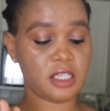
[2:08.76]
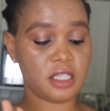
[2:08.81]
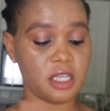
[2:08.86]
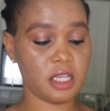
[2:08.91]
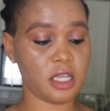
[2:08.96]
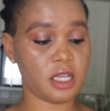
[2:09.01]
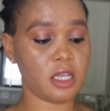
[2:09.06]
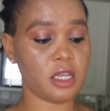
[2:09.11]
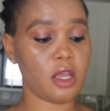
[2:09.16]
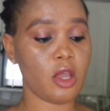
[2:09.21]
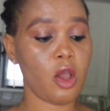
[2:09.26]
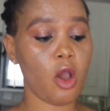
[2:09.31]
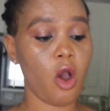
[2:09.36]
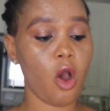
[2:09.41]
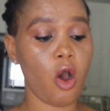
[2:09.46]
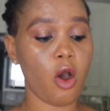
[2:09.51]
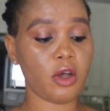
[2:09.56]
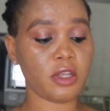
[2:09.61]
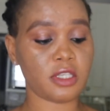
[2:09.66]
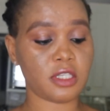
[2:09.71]
the
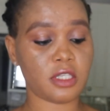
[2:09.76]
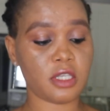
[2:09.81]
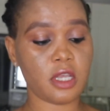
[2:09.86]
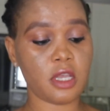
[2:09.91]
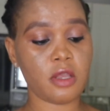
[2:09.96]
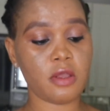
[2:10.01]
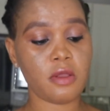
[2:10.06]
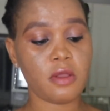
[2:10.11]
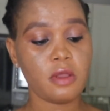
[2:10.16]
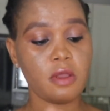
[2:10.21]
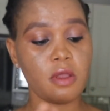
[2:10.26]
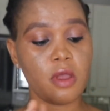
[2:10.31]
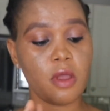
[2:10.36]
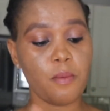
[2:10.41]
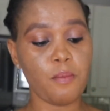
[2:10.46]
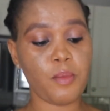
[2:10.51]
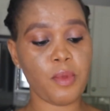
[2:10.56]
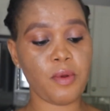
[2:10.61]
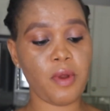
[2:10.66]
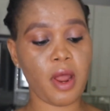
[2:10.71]
Aussie
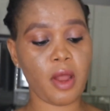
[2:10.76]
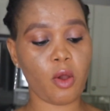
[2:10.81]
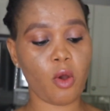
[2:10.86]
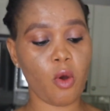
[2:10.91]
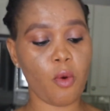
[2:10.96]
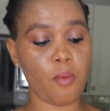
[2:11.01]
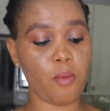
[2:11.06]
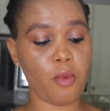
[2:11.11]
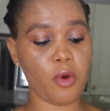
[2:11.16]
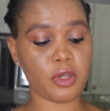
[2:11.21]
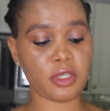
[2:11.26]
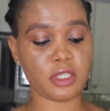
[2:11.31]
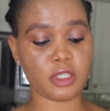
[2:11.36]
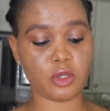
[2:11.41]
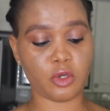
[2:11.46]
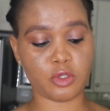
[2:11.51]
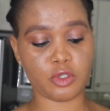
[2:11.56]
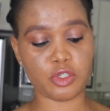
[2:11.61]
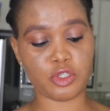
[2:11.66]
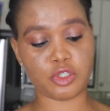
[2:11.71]
Miracle Moist
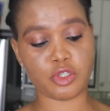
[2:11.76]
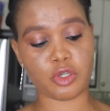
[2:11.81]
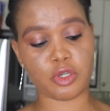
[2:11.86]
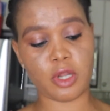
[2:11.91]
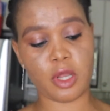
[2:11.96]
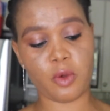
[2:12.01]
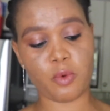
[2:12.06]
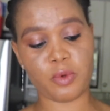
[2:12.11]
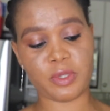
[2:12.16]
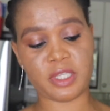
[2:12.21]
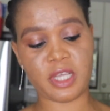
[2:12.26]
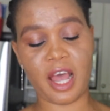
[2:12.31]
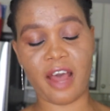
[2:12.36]
Conditioner with